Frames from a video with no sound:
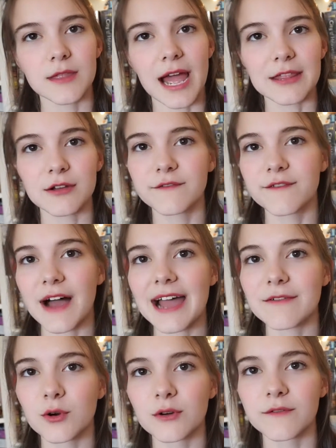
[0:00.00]
either
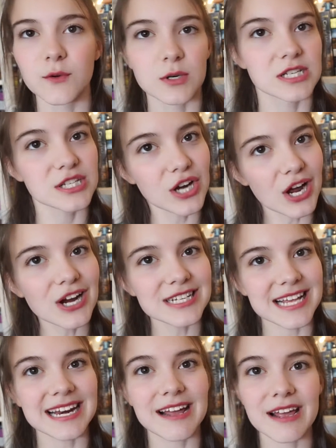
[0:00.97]
5 or 4 stars,
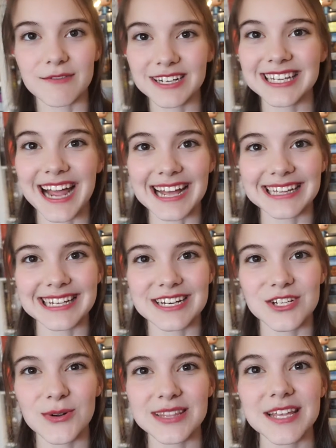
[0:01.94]
and I really highly
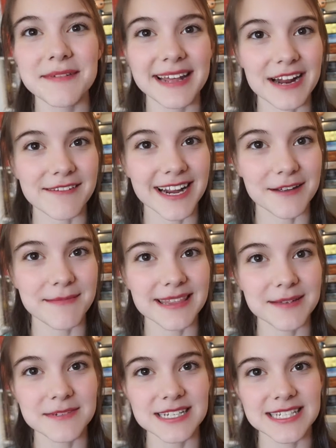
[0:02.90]
enjoyed them, and I recommend
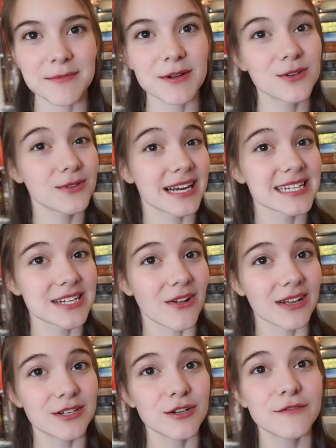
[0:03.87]
them to someone who likes
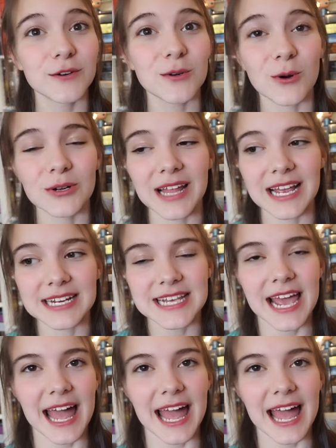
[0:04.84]
Colleen Hoover or likes